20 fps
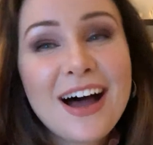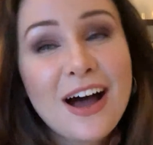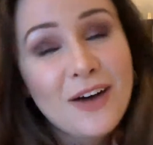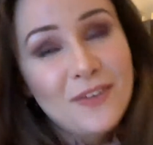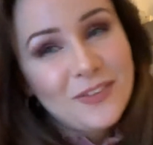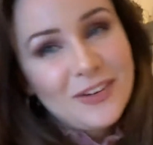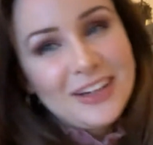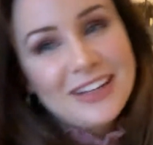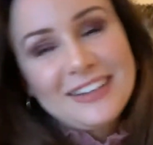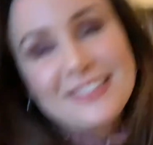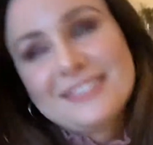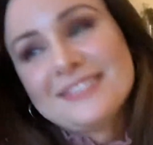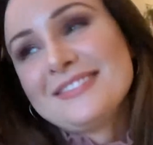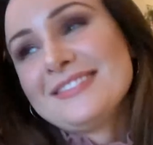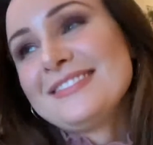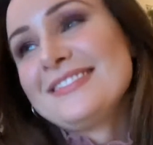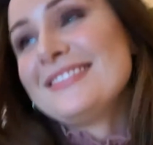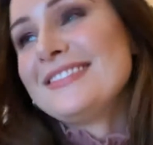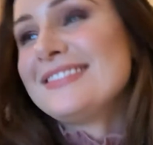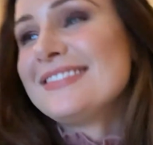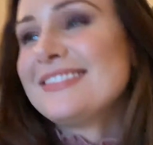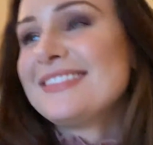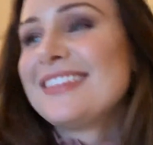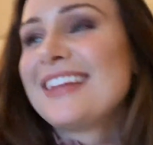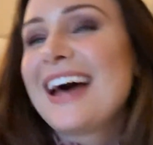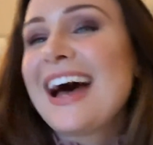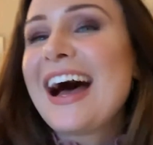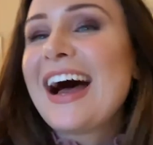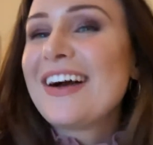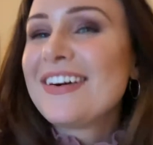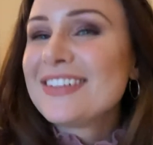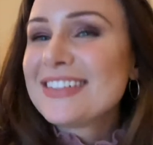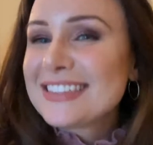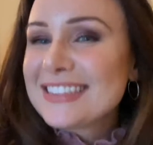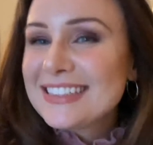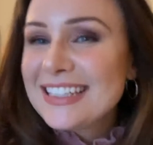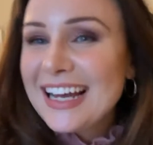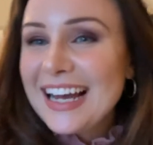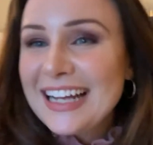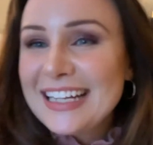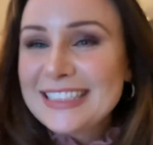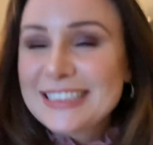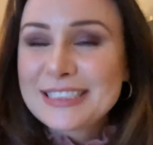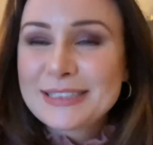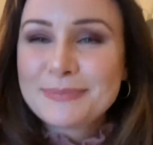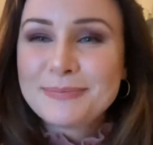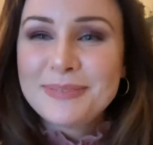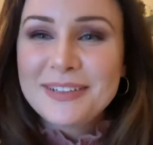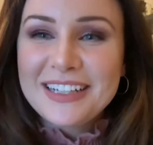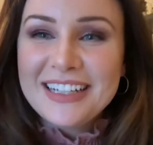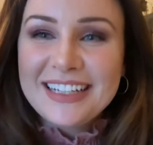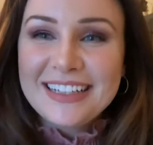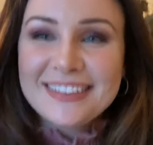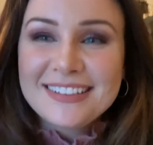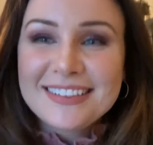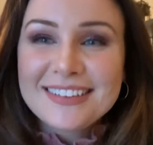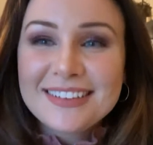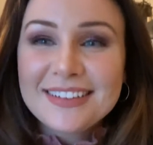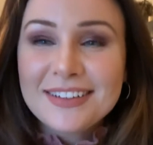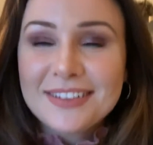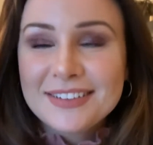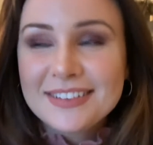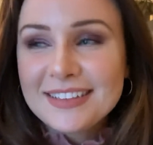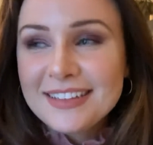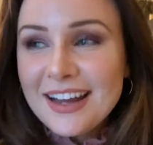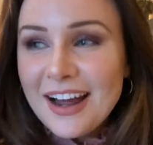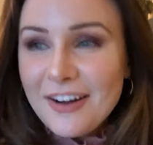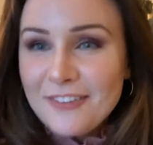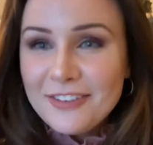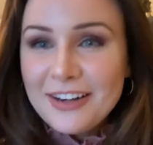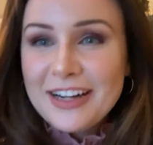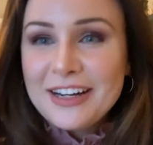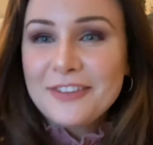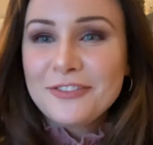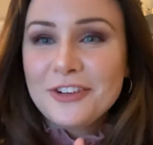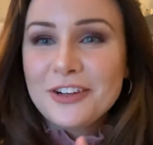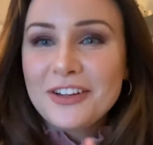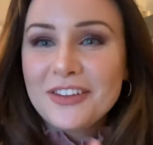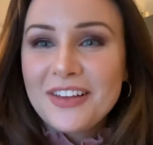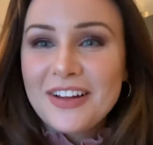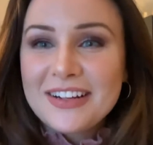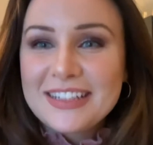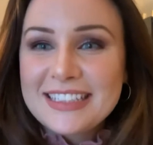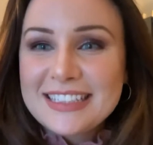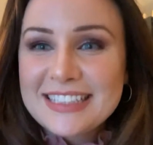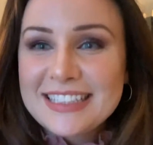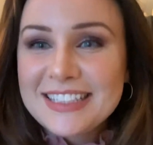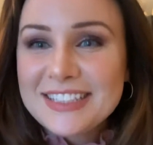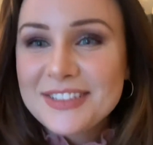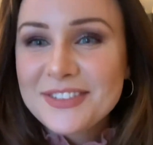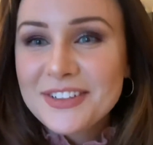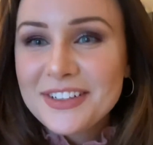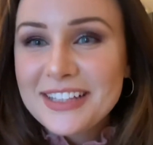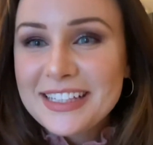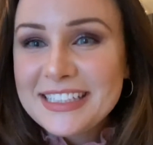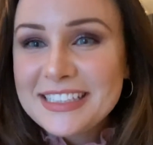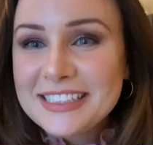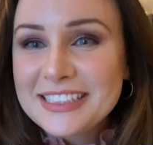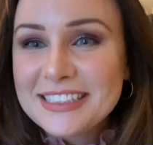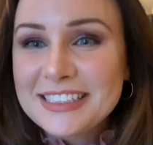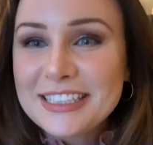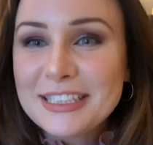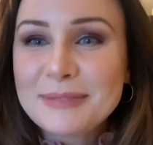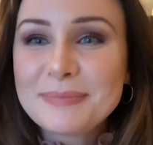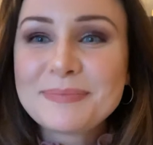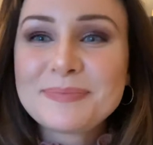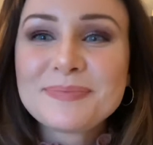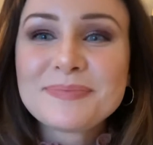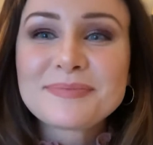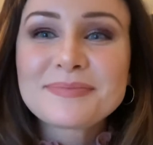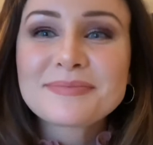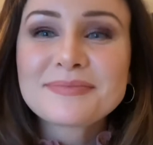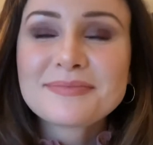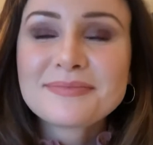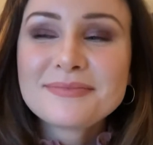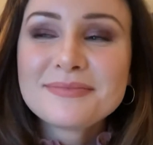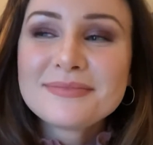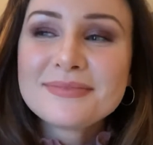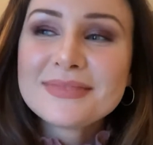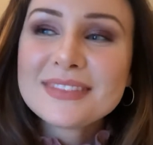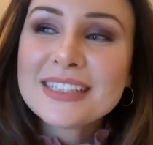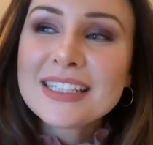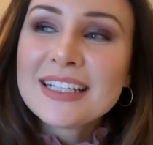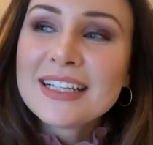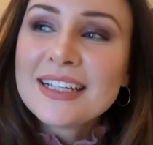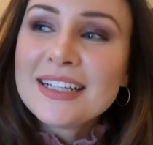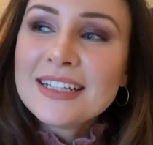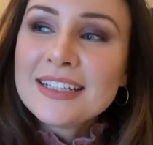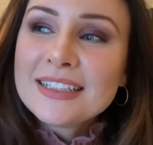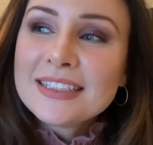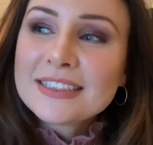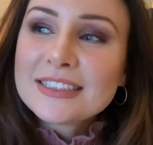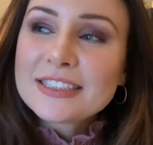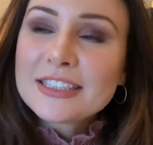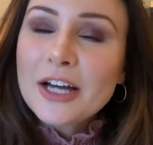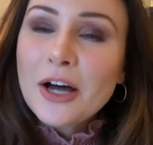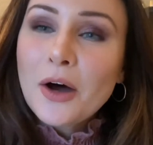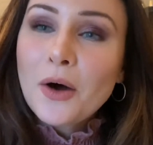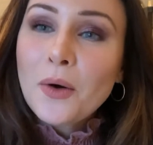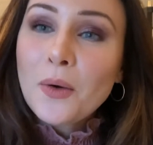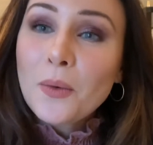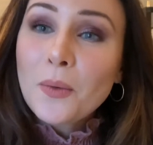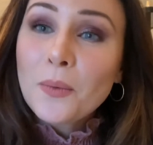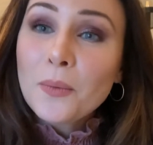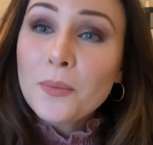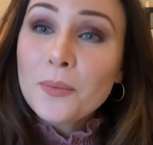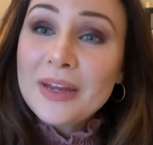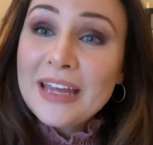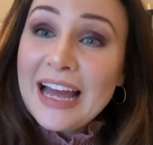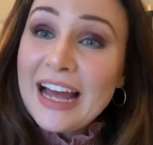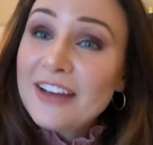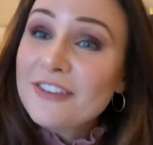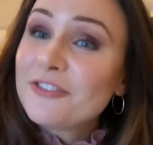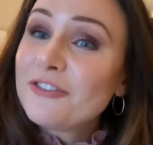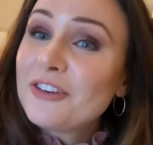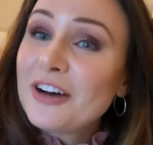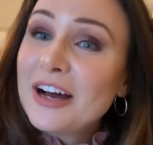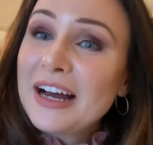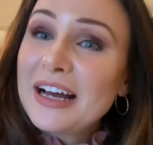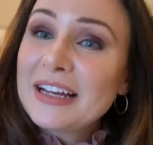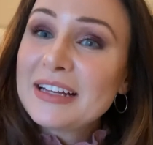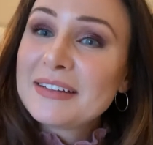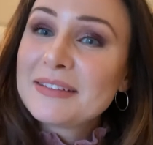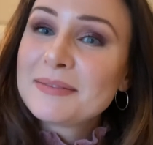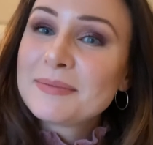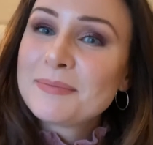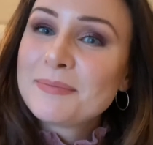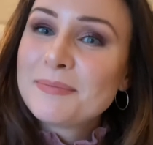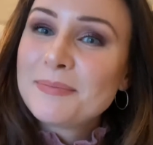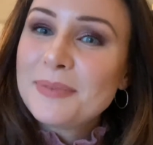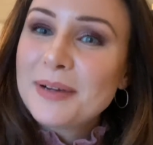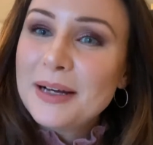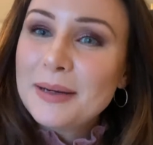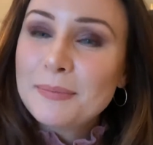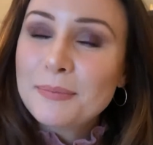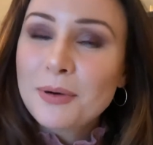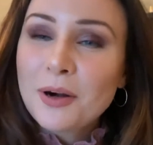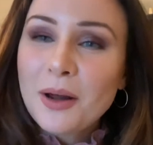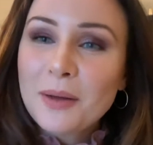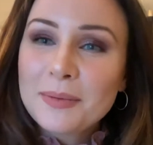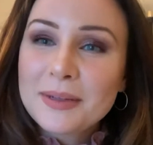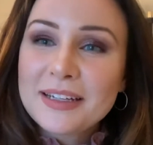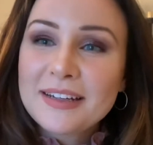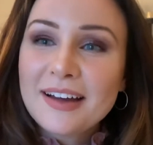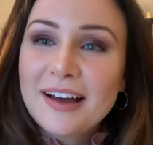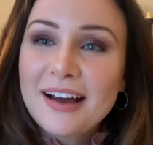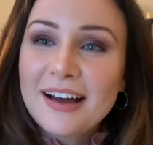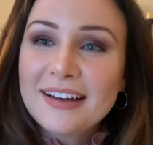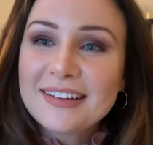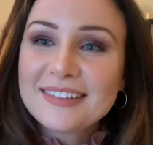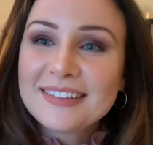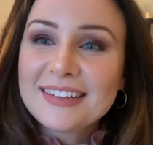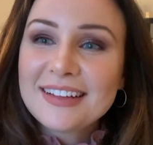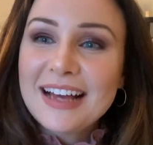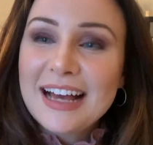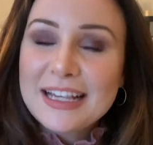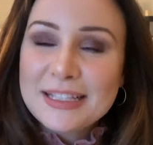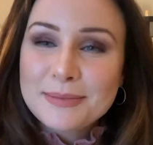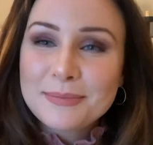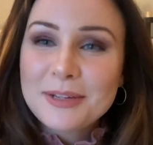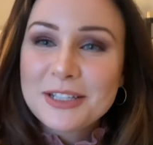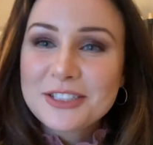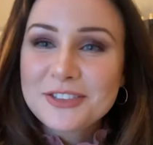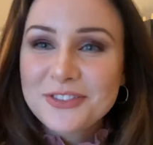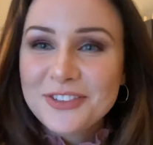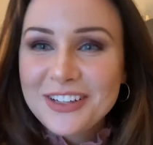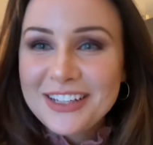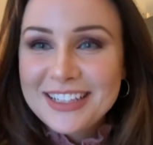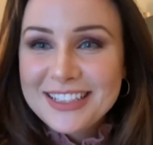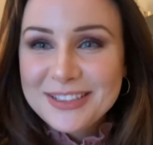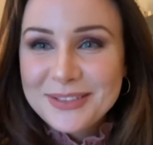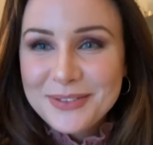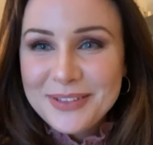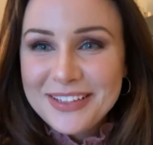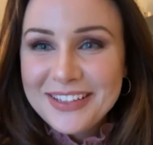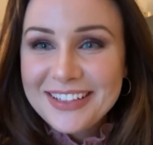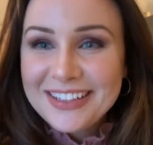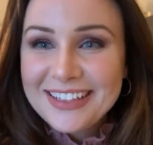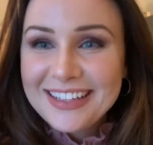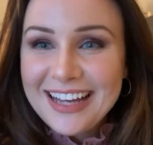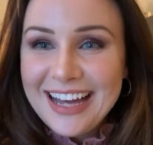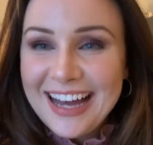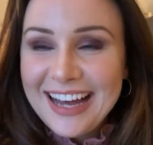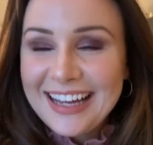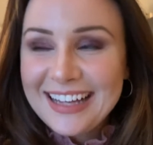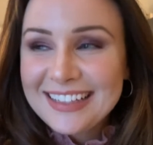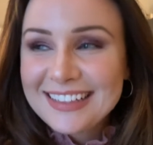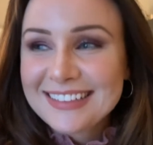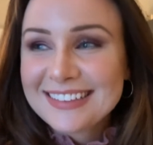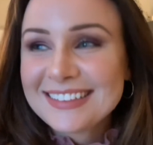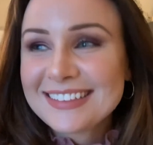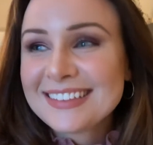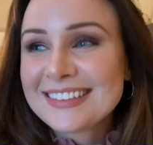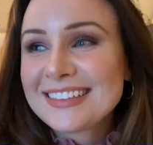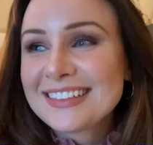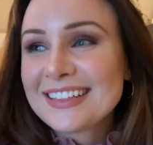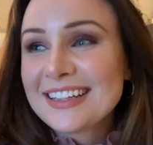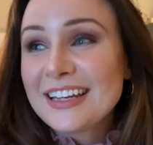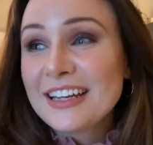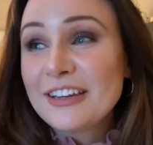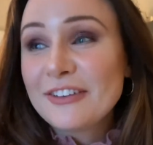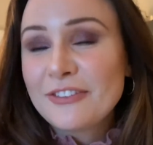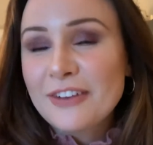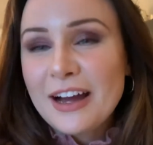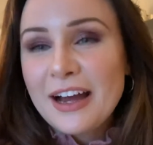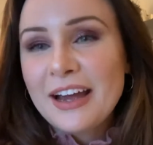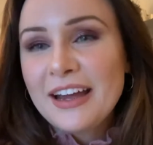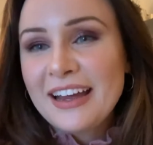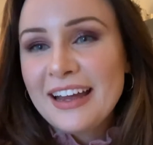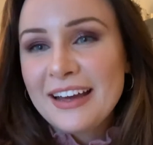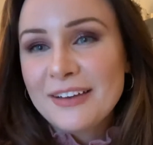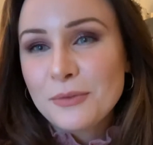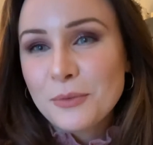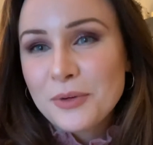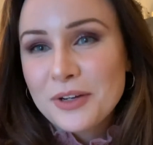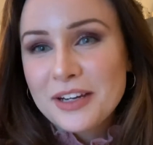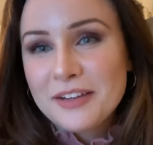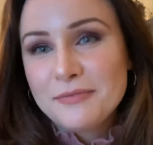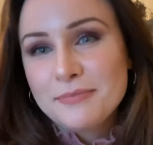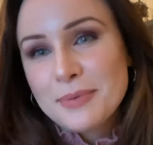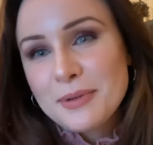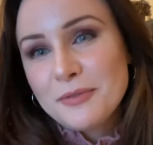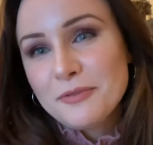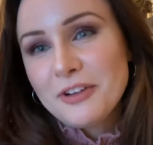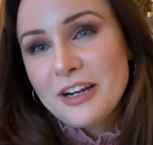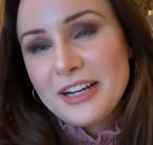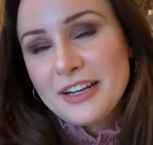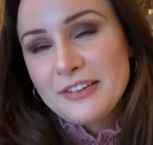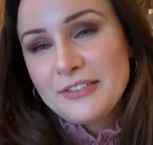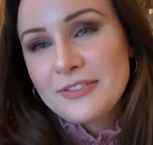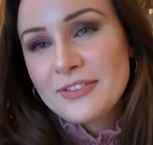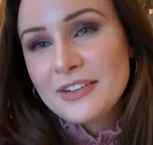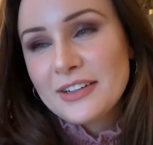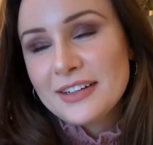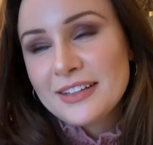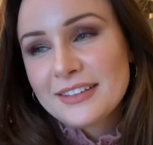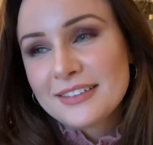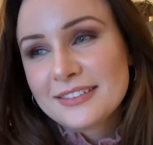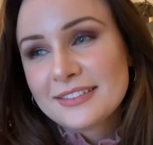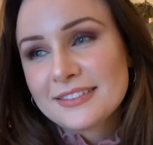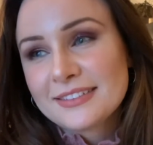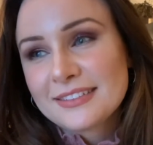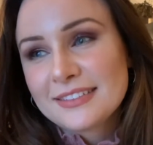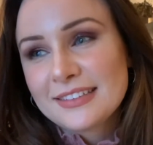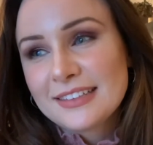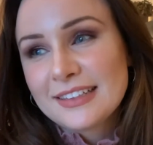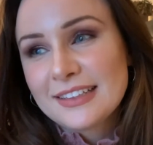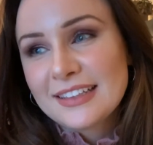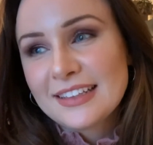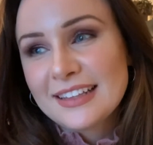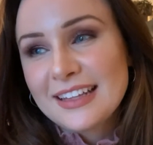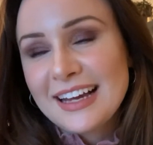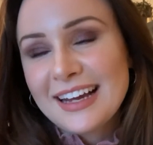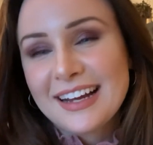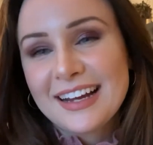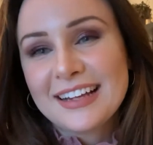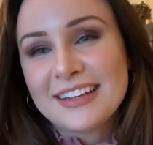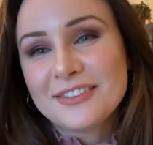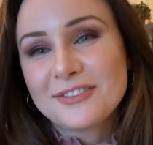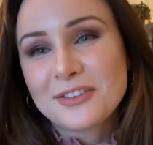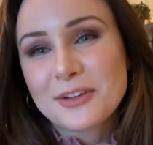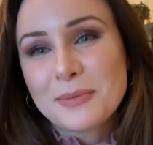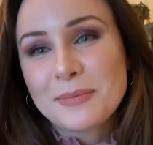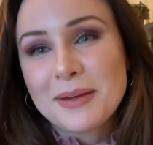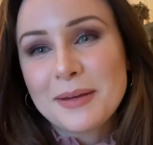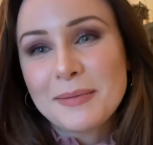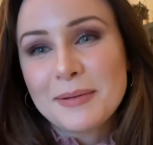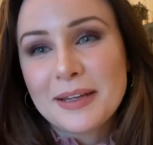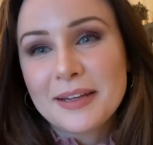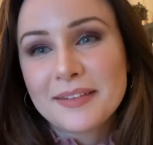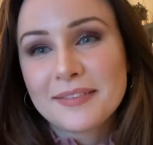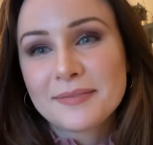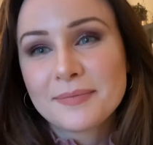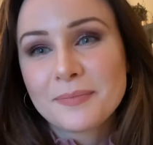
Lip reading: Well, I was nice, but not ready for a long distance relationship. So we had fun, but probably not as much fun as we could have had if I would have been ready for that kind of commitment.